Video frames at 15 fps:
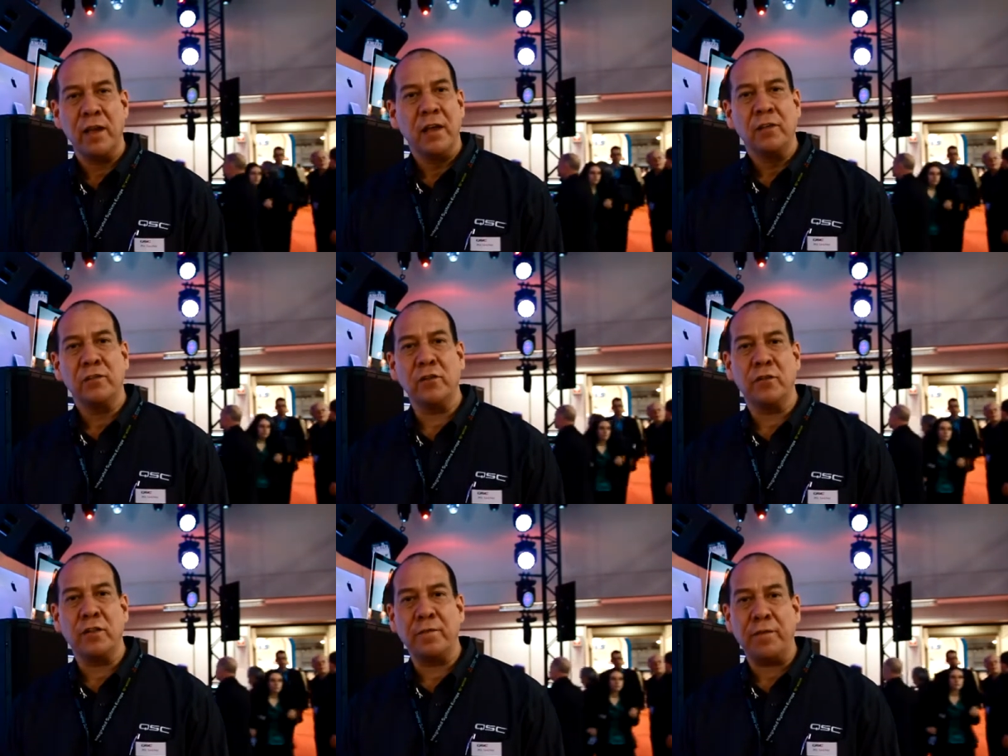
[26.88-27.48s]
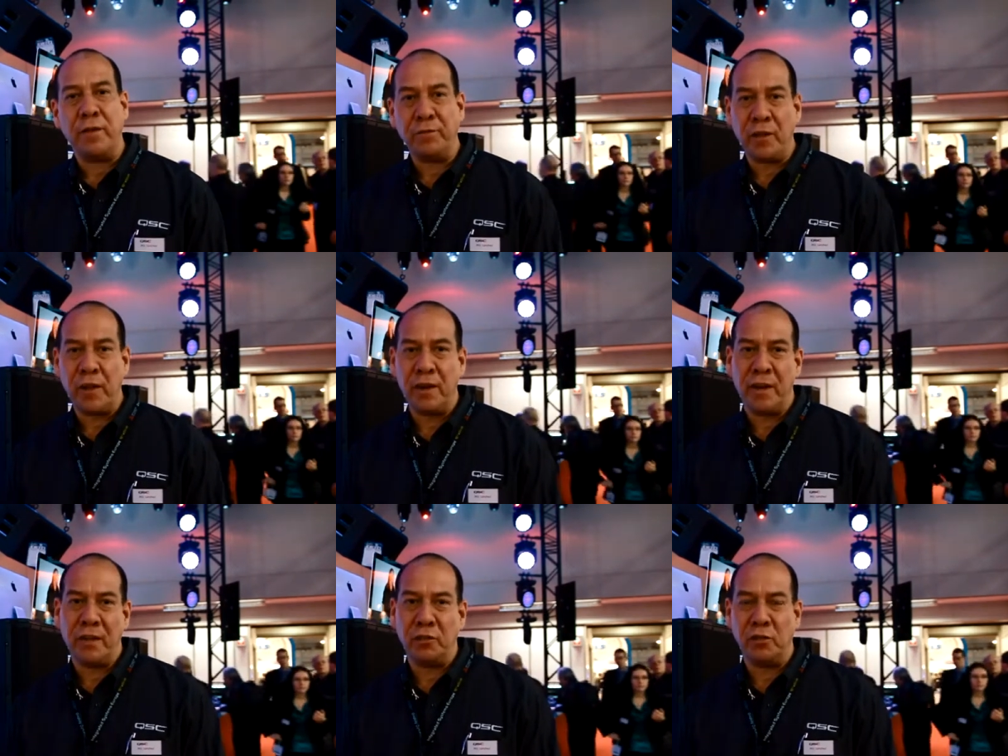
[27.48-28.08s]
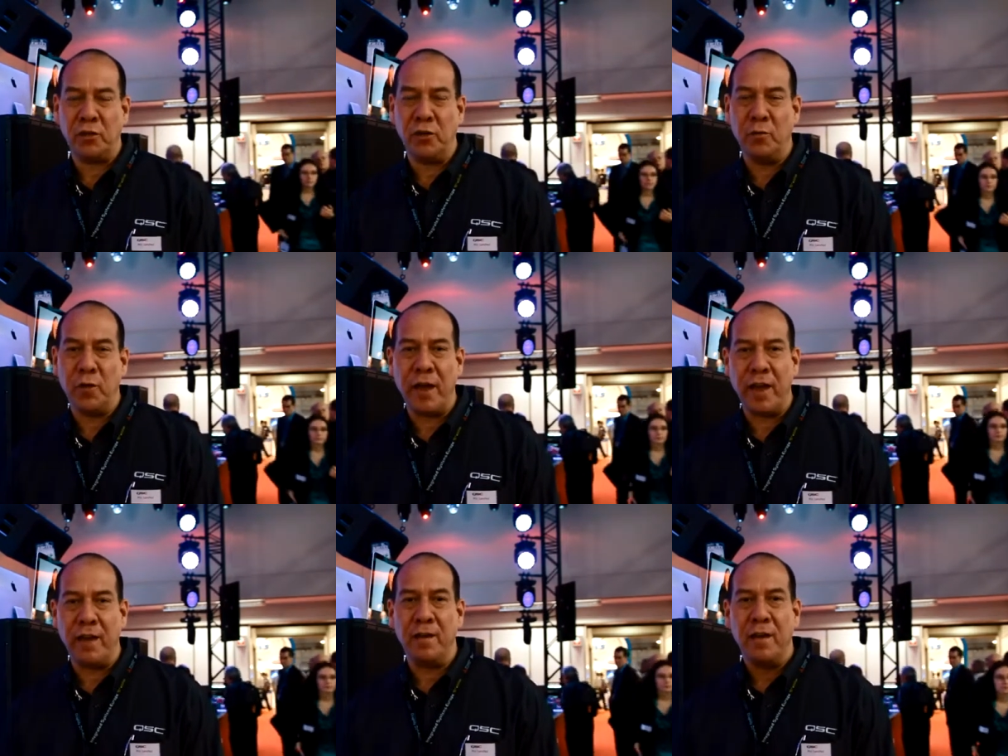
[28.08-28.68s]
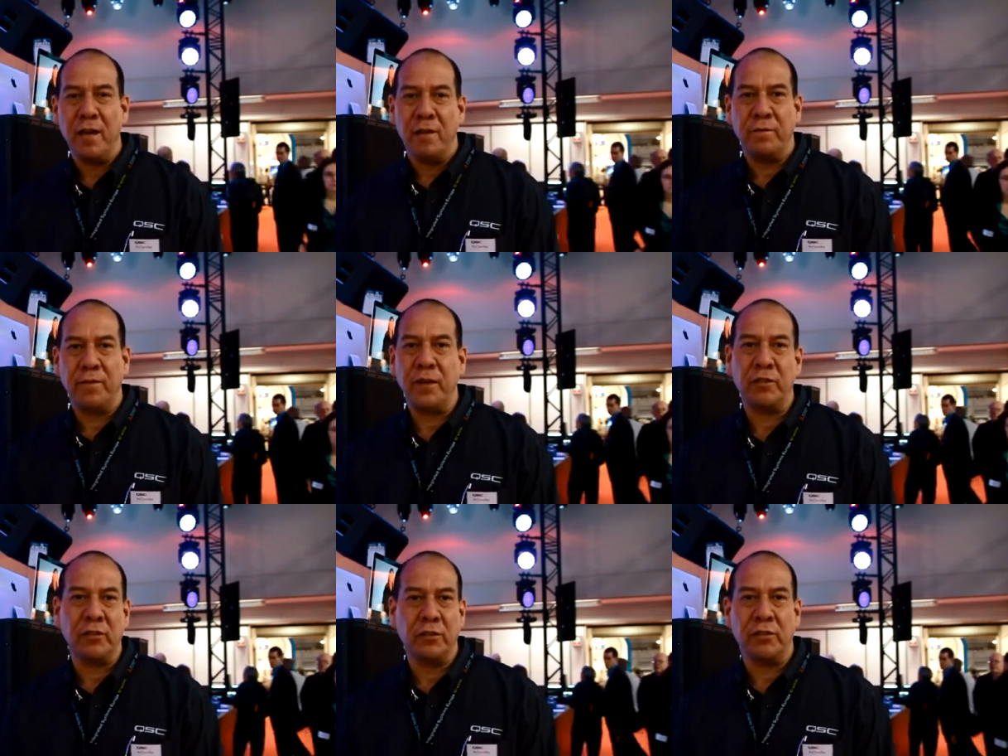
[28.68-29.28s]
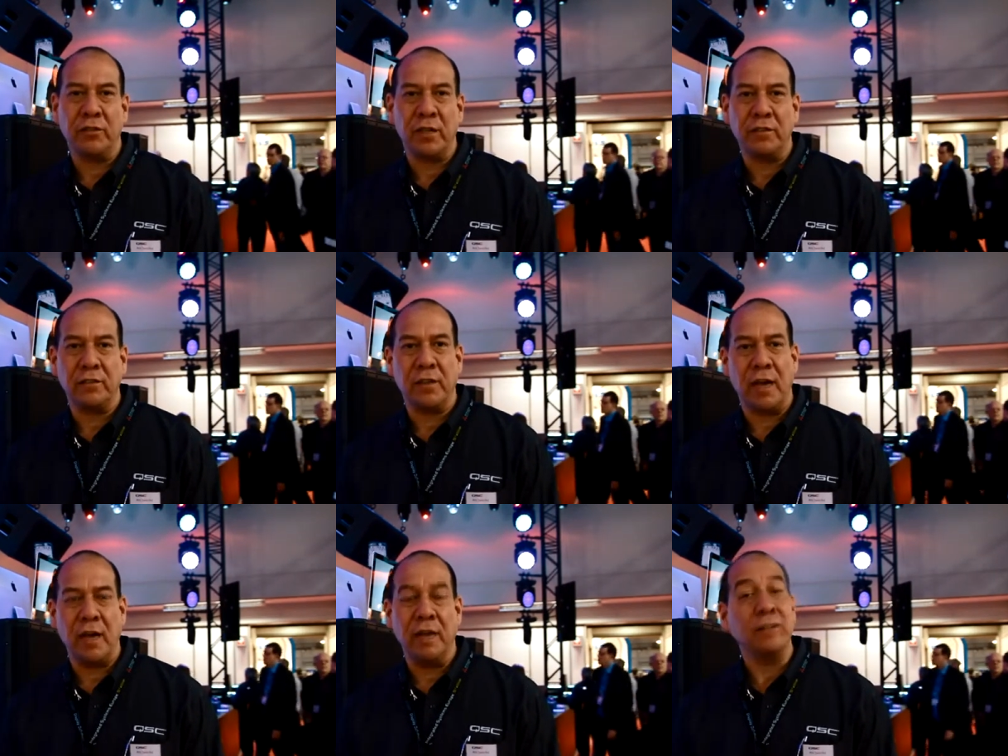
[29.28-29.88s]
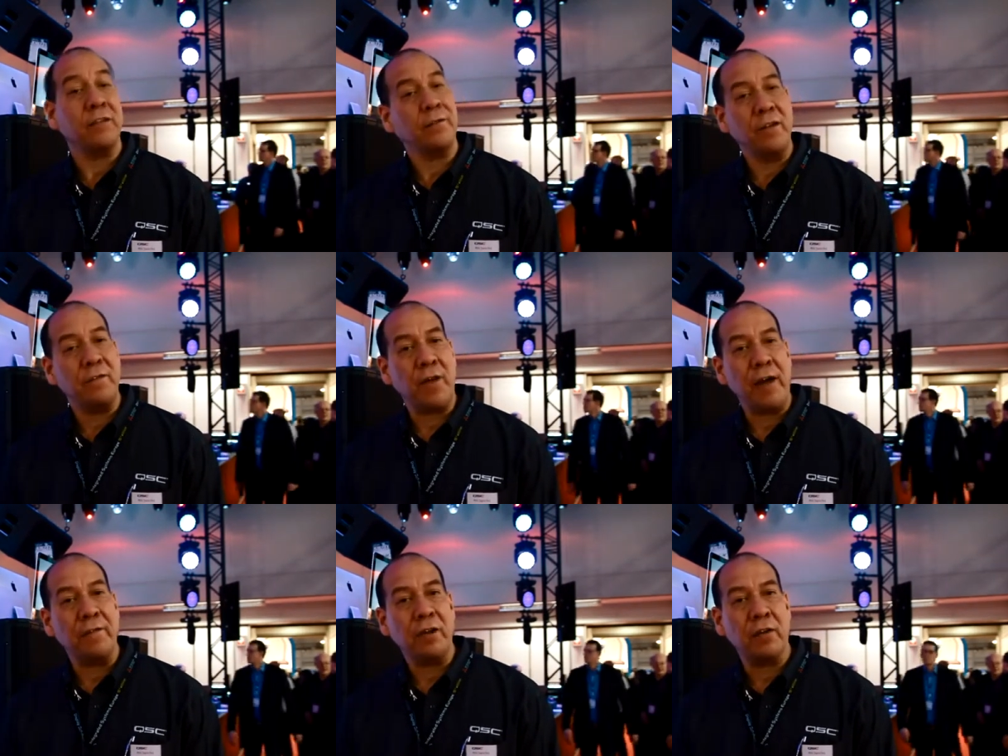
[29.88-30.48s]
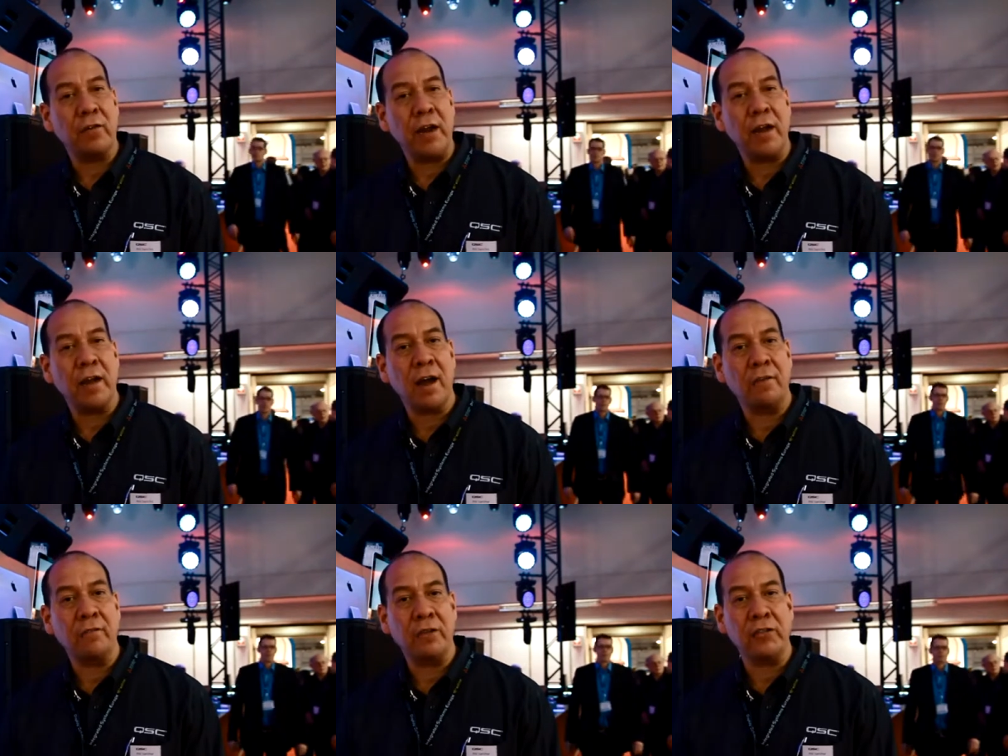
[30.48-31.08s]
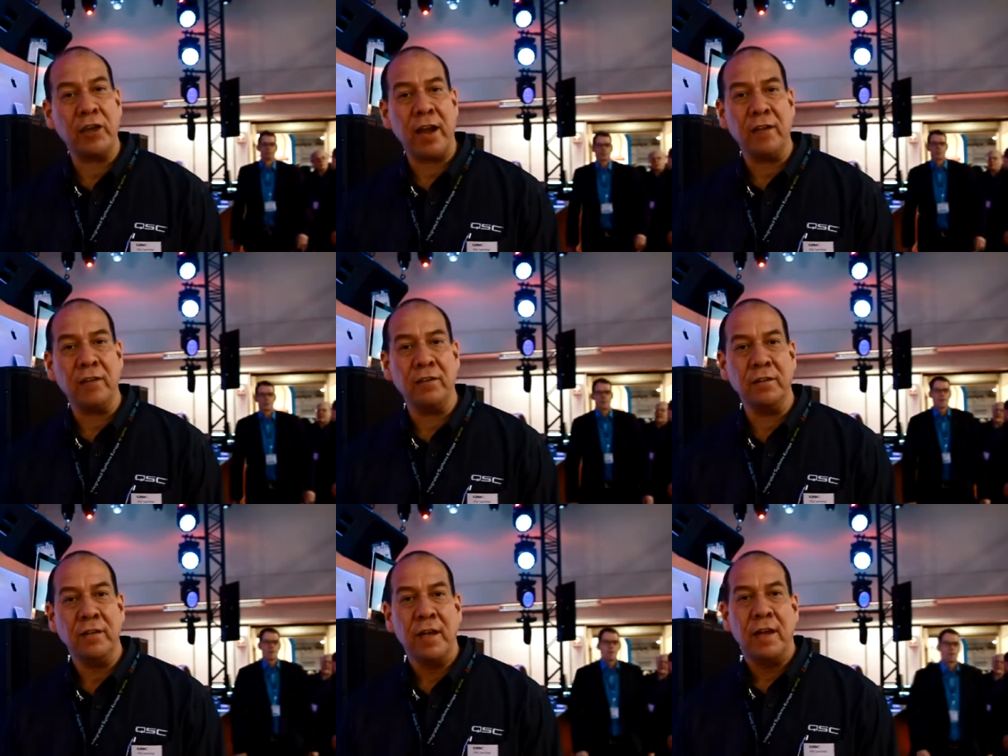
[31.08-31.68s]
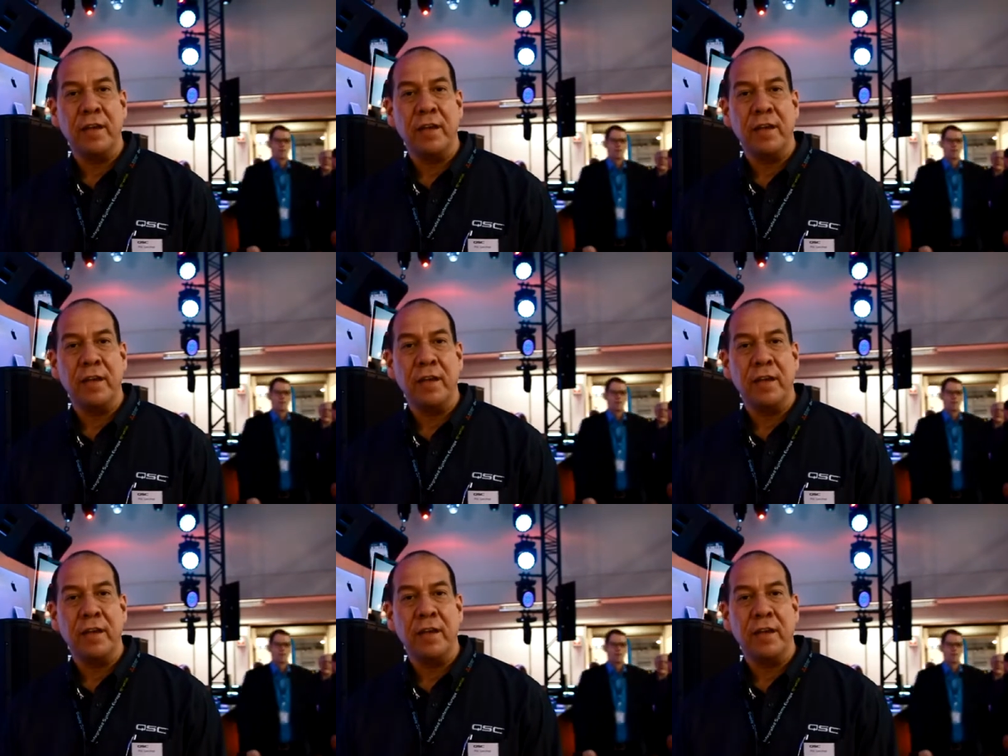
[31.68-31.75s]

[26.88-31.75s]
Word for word: So the 15-inch two-way features 75-degree coverage angle.